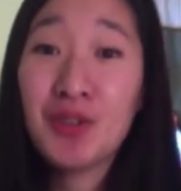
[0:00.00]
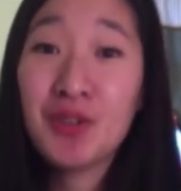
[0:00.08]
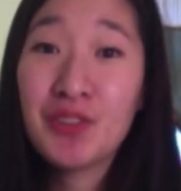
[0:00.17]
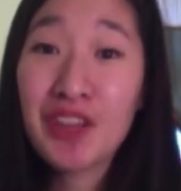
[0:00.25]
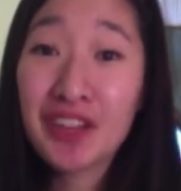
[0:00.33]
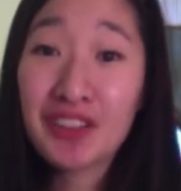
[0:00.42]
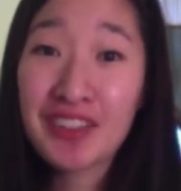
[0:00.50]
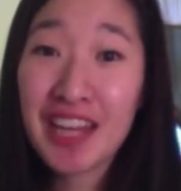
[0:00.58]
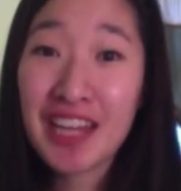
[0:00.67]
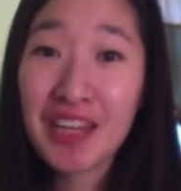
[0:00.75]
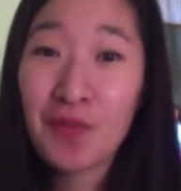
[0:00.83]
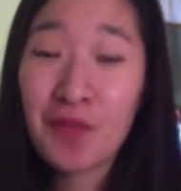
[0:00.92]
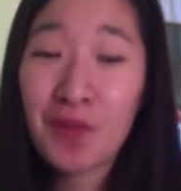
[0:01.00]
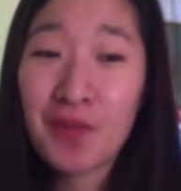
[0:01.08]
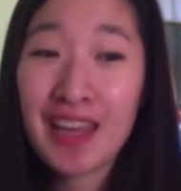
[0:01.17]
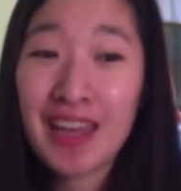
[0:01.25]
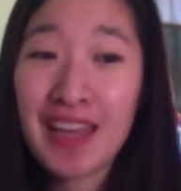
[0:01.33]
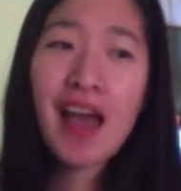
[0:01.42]
undertaking for
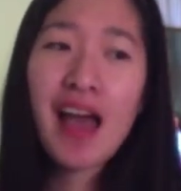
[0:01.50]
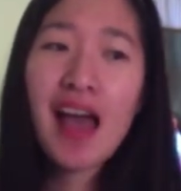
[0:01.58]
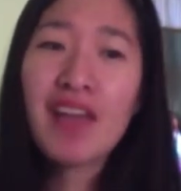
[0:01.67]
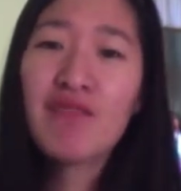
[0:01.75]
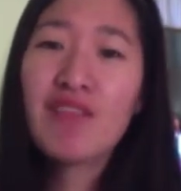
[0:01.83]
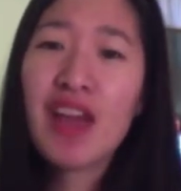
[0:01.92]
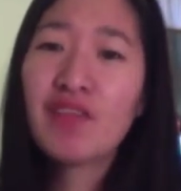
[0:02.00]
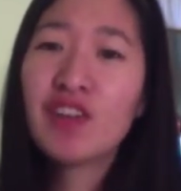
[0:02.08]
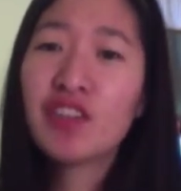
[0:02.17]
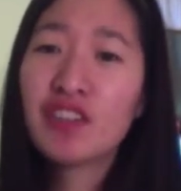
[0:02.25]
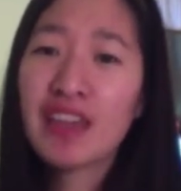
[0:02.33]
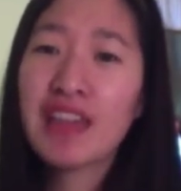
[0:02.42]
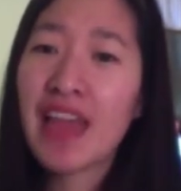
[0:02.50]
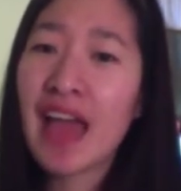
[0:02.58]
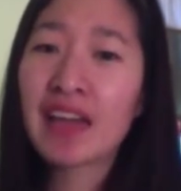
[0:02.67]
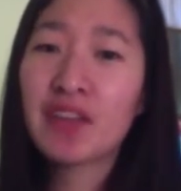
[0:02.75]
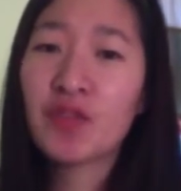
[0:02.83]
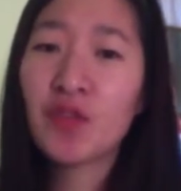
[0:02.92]
me. I've never done
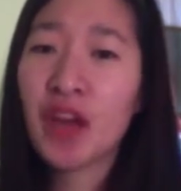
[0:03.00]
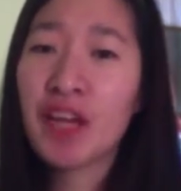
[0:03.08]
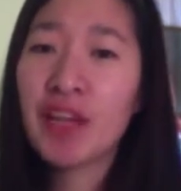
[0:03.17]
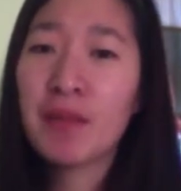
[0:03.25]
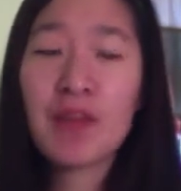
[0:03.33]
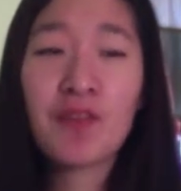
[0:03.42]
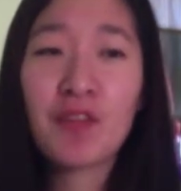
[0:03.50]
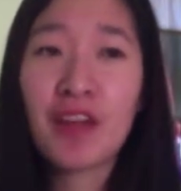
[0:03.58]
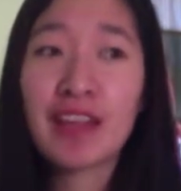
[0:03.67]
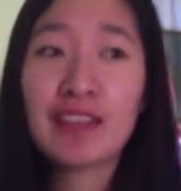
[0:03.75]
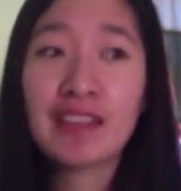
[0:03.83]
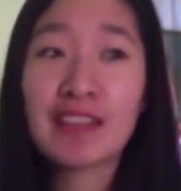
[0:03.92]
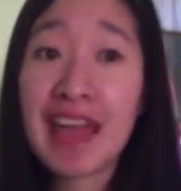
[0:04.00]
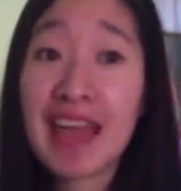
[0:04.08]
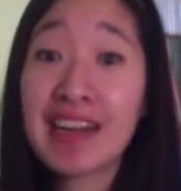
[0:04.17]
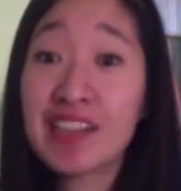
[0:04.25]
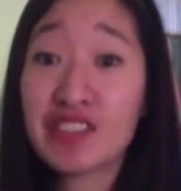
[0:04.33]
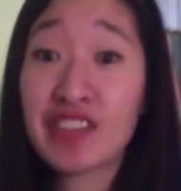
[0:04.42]
that for any of my friends, and
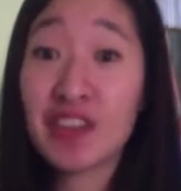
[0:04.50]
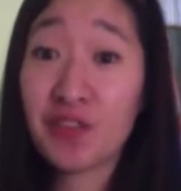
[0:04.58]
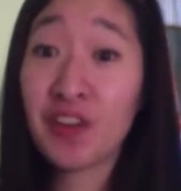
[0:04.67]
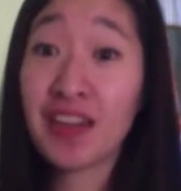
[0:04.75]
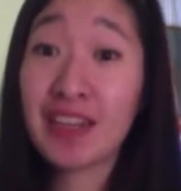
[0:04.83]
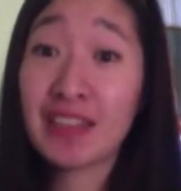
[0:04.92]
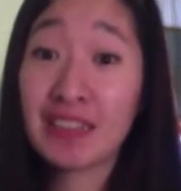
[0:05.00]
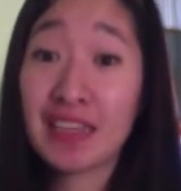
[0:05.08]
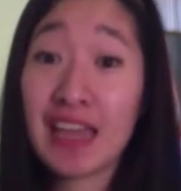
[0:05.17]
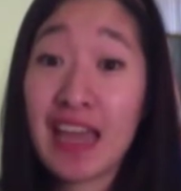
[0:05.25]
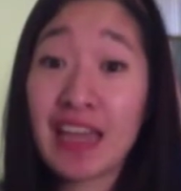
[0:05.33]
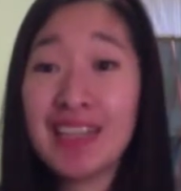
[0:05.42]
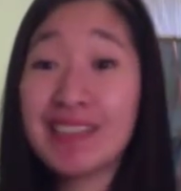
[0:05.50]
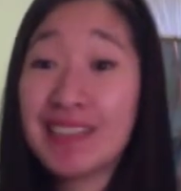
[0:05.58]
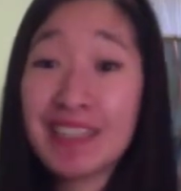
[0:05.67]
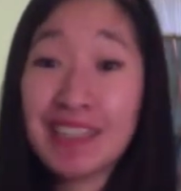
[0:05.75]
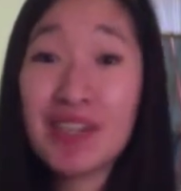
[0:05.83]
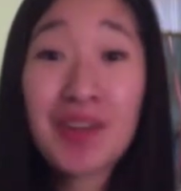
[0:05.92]
that is different. Next, I
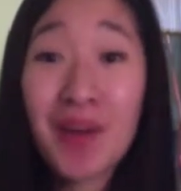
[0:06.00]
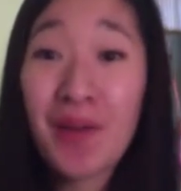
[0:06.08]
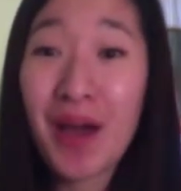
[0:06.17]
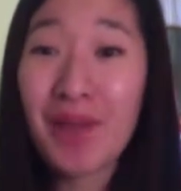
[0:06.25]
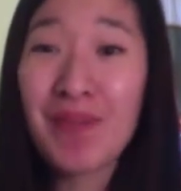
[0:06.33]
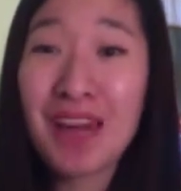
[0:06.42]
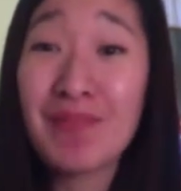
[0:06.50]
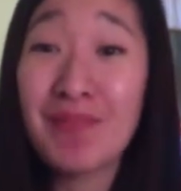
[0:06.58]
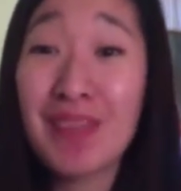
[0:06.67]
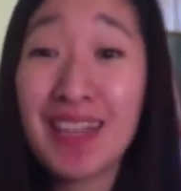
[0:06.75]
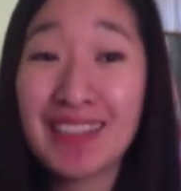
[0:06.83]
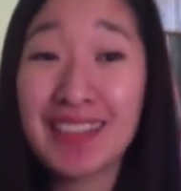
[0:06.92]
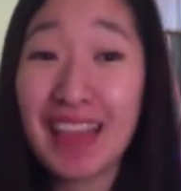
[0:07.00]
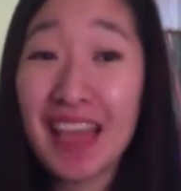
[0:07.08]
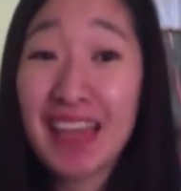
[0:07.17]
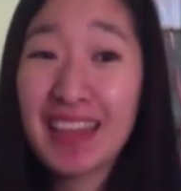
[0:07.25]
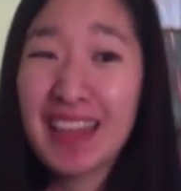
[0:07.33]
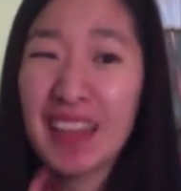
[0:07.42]
didn't know how many beads
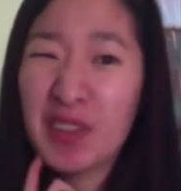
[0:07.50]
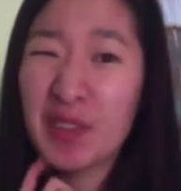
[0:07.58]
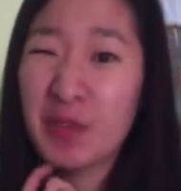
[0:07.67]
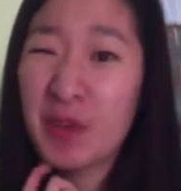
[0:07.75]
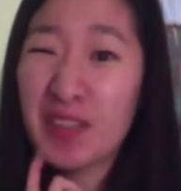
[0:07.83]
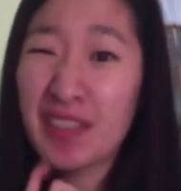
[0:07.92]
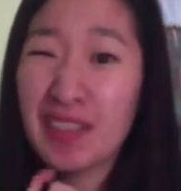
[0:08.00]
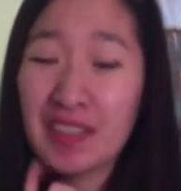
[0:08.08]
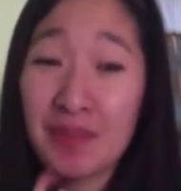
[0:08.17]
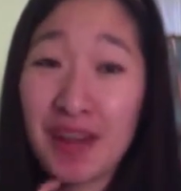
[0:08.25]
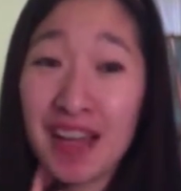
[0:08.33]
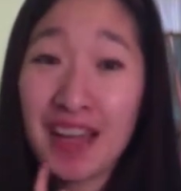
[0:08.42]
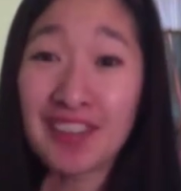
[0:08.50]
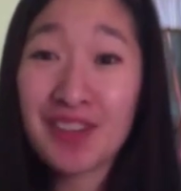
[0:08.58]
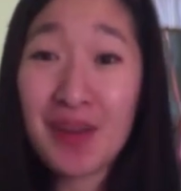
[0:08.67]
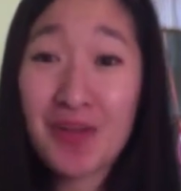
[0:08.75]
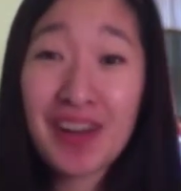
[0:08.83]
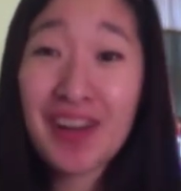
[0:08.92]
that you're supposed to buy, so I
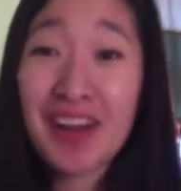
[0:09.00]
went on